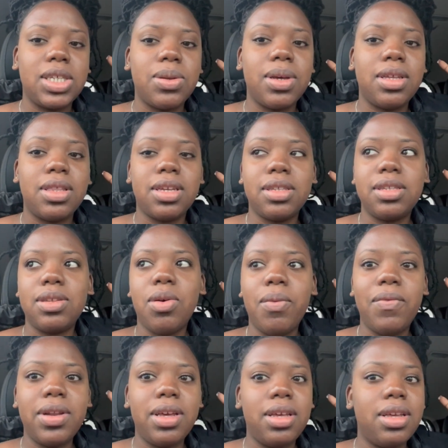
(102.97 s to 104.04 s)
So I can just
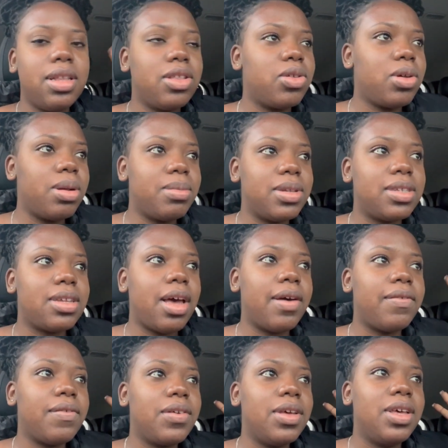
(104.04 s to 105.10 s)
hopefully show them the
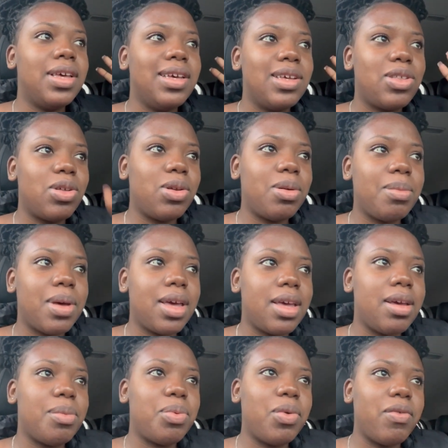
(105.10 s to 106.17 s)
stuff, show them
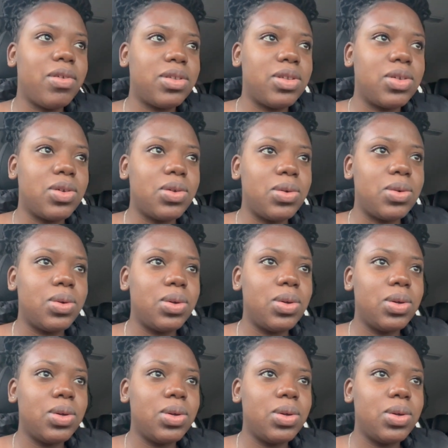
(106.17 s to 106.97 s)
my approval to go